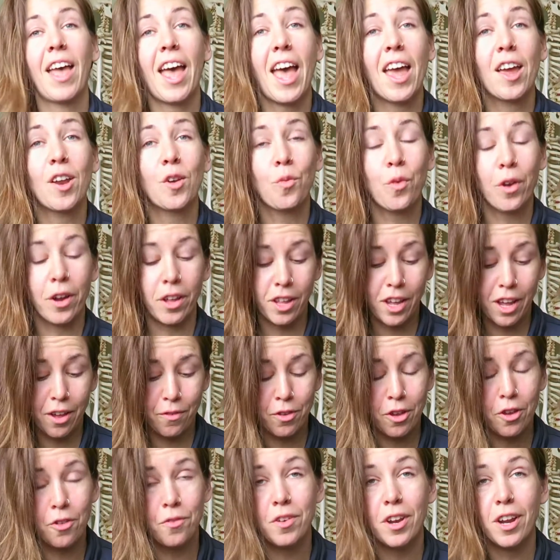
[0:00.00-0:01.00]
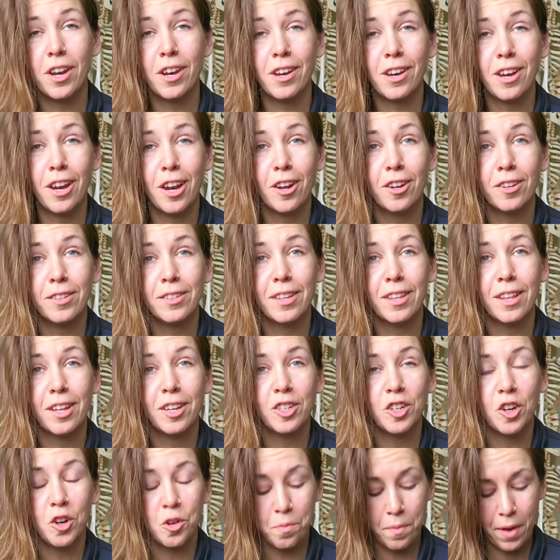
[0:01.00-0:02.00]
and really if you have knitting needles and they
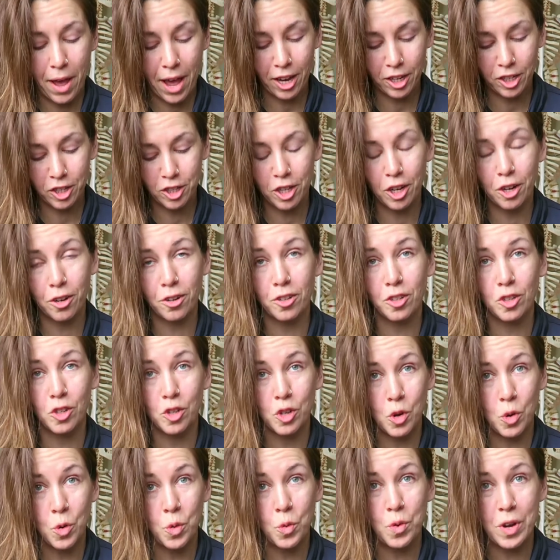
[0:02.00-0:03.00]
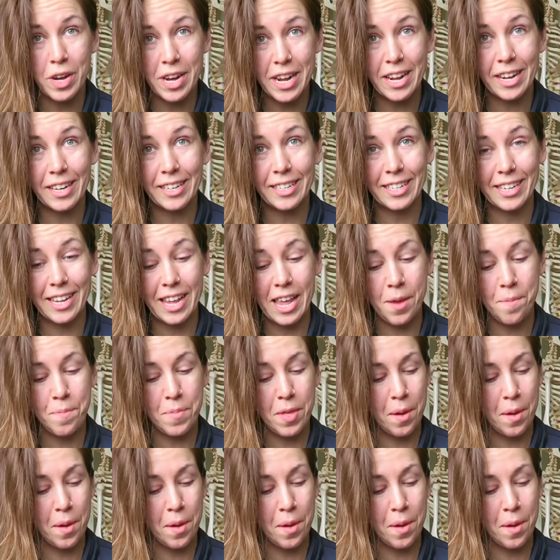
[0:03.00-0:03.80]
don't match, there is no need to keep